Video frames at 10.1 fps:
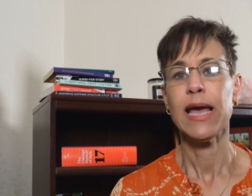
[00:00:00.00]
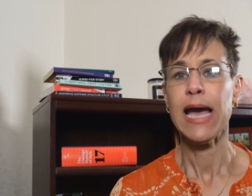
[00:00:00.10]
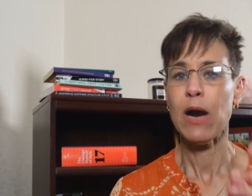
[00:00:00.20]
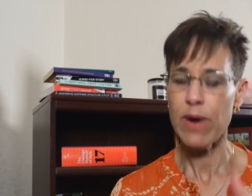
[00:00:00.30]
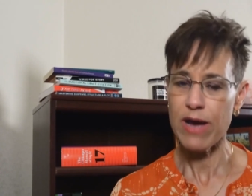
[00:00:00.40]

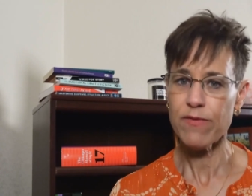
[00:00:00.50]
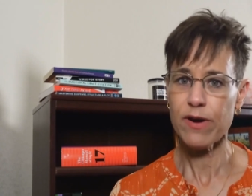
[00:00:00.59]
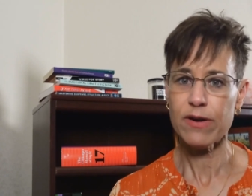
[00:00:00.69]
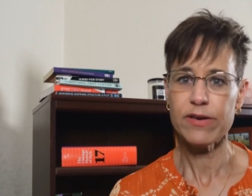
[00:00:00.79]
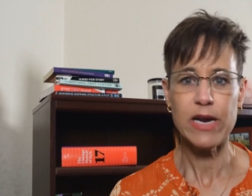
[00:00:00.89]

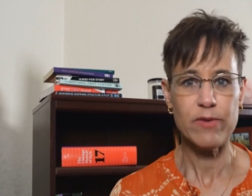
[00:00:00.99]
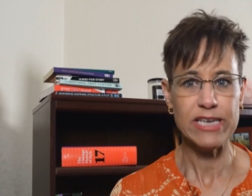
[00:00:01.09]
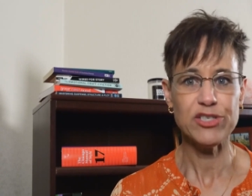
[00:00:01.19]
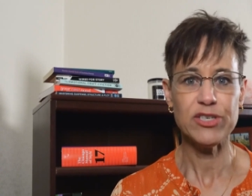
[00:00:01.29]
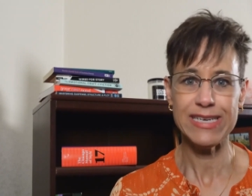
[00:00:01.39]
However,
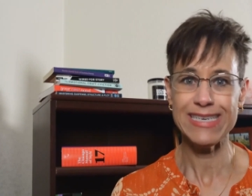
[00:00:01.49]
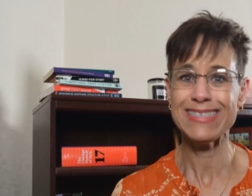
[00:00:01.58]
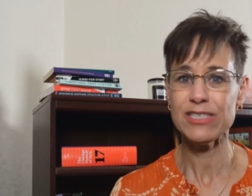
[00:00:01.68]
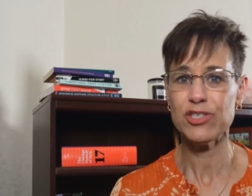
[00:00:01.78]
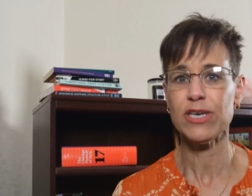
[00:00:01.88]
narration
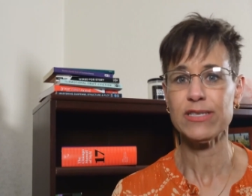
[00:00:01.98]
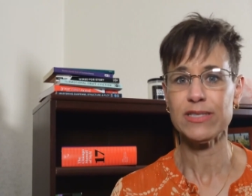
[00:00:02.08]
isn't just